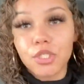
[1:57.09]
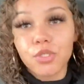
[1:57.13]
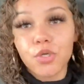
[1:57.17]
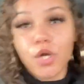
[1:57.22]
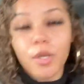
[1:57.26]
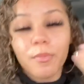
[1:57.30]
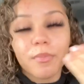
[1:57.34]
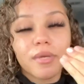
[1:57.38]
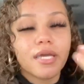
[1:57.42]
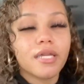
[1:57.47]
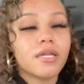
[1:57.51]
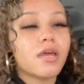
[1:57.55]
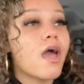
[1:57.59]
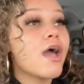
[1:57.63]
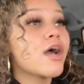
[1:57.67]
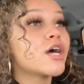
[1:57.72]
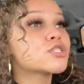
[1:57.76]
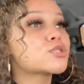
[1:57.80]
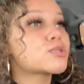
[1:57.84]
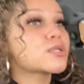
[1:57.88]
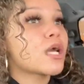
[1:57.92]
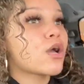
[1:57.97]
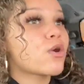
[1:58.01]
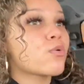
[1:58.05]
You know what I
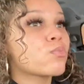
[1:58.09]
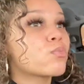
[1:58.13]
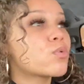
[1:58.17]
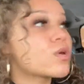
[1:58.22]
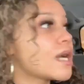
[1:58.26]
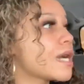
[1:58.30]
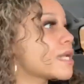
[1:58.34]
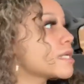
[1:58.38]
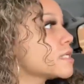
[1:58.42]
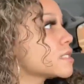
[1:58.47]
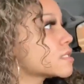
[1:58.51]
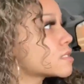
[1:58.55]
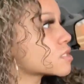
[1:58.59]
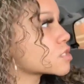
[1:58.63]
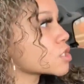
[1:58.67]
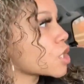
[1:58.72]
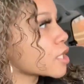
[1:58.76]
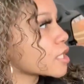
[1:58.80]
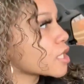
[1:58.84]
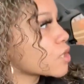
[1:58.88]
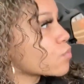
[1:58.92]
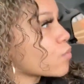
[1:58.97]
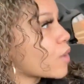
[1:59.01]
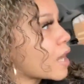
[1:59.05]
mean? So yeah, we're heading to
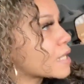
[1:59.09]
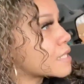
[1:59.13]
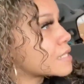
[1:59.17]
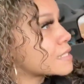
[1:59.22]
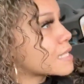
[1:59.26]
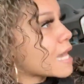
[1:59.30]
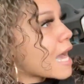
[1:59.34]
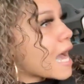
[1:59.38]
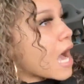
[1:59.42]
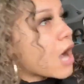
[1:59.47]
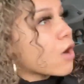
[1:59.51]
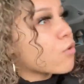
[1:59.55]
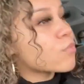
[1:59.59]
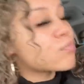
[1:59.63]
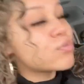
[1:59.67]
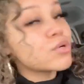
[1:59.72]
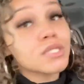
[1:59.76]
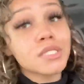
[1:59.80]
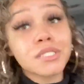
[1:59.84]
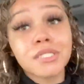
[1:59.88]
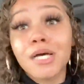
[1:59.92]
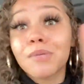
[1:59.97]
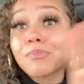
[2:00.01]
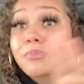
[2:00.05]
Target right now. We're
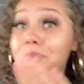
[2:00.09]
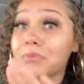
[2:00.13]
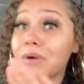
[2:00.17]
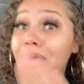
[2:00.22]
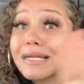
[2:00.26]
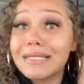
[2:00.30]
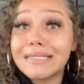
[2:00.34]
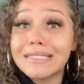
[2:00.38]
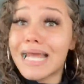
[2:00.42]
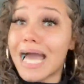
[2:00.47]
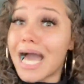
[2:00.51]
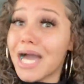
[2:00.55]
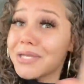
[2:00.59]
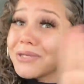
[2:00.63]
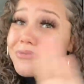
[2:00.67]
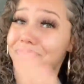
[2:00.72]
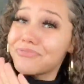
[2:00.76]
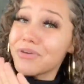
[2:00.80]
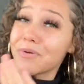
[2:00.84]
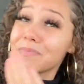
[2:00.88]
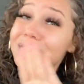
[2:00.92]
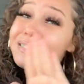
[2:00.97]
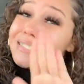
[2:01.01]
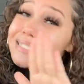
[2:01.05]
pulling up right now. You
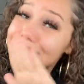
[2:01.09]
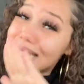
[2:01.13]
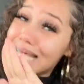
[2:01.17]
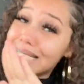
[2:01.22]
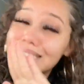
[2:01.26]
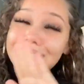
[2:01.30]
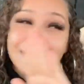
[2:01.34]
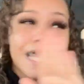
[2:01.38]
feel me, sis?